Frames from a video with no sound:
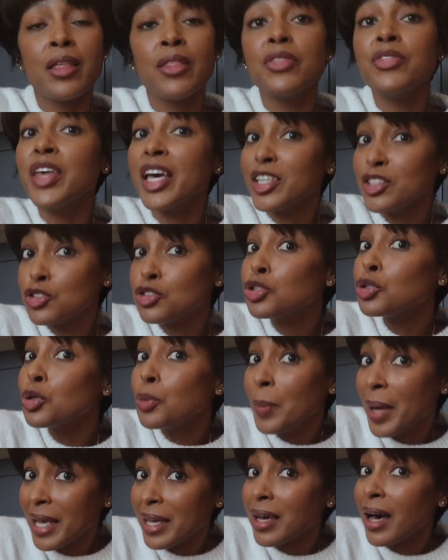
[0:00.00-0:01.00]
They
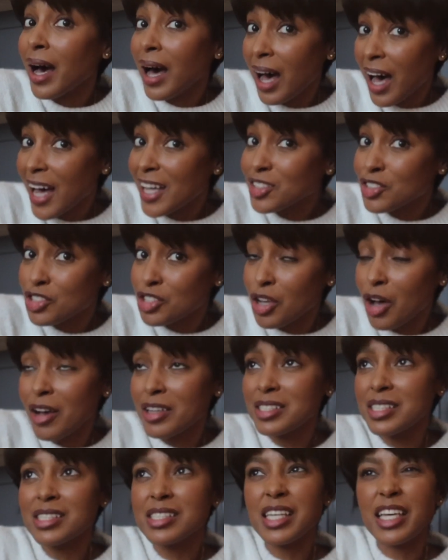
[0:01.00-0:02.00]
do make a hot
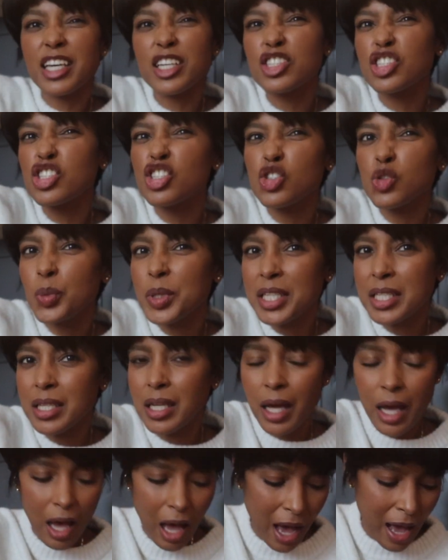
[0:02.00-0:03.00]
sauce. It's like a sweet
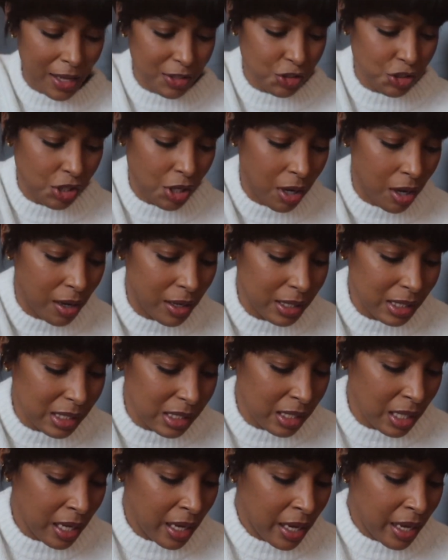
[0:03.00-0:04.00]
hot sauce.
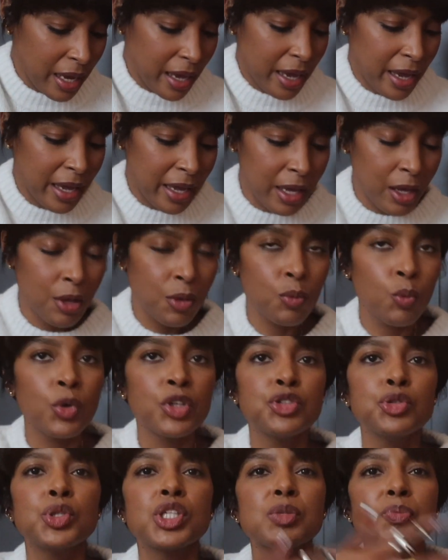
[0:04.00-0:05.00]
And
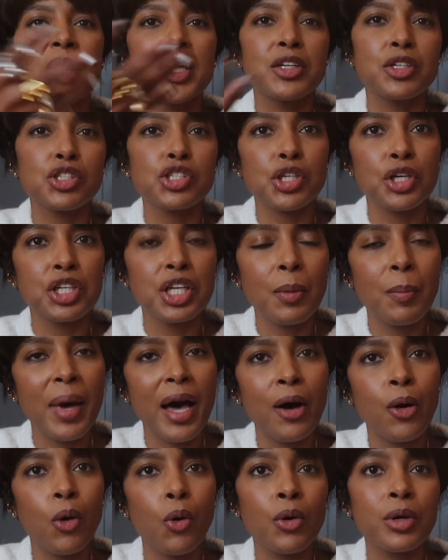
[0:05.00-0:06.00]
when you spend a certain
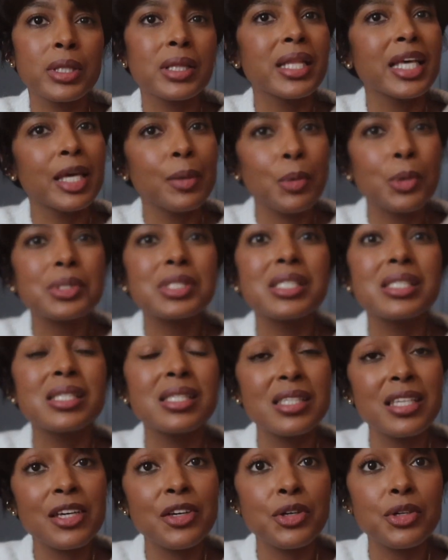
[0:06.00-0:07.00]
amount on labels and
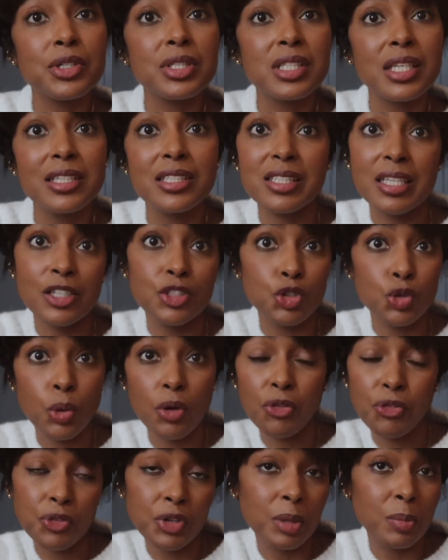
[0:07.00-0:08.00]
stickers, they send you
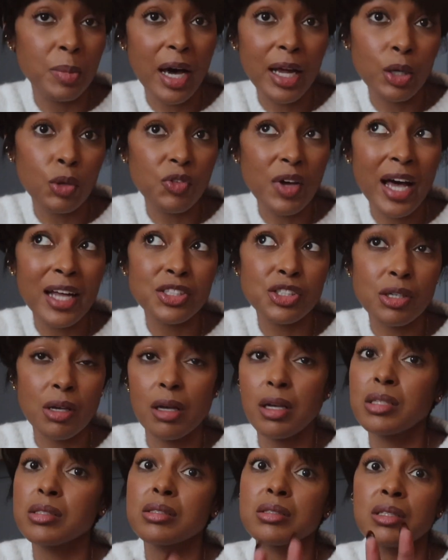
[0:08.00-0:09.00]
a free bottle of hot
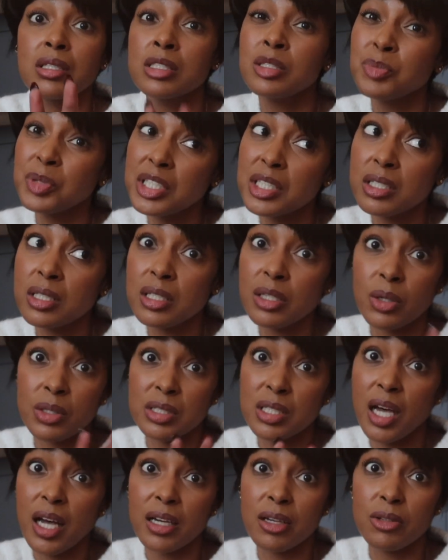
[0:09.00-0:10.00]
sauce. It's pretty good on
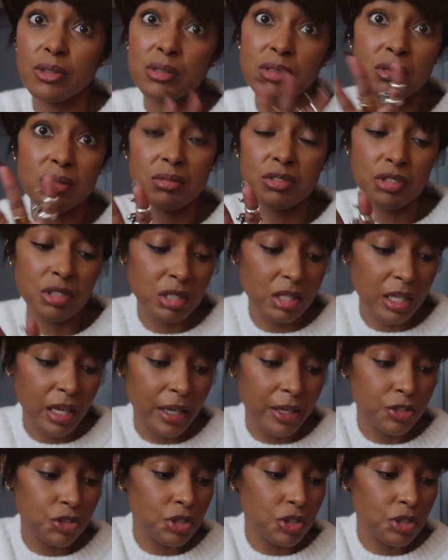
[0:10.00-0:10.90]
tacos. Just saying.